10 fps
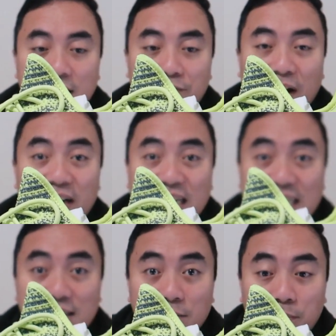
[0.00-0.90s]
very
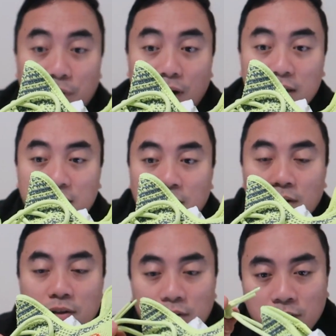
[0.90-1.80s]
easy to put on.
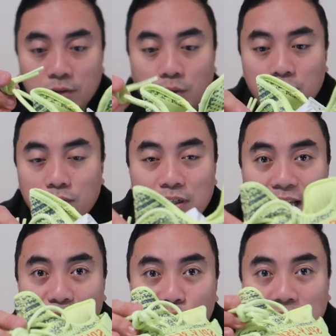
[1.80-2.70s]
You
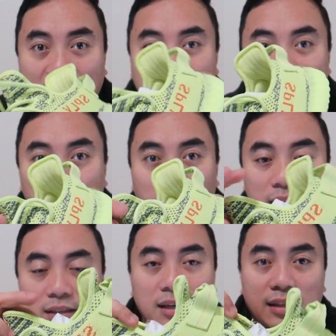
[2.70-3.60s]
just have to tie this
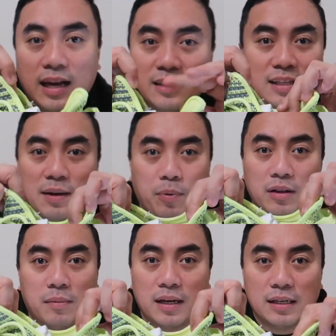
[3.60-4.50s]
one, and then I just slip
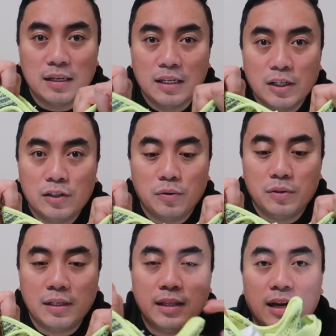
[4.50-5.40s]
on my
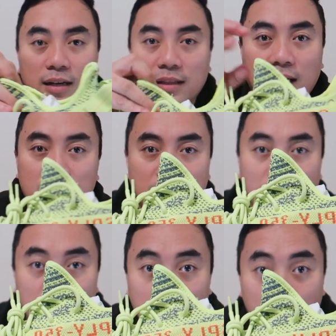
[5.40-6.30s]
in there, and then
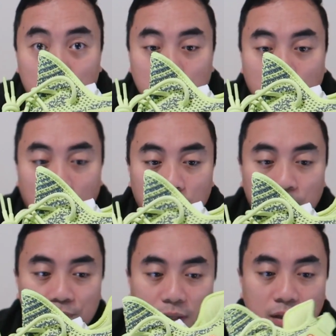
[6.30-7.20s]
you're good to go.
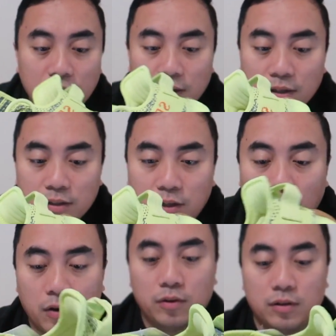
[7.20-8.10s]

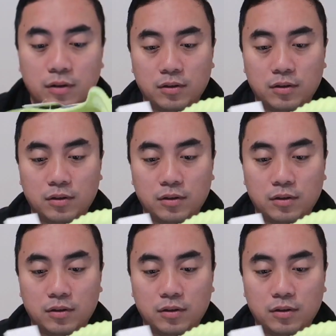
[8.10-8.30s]
So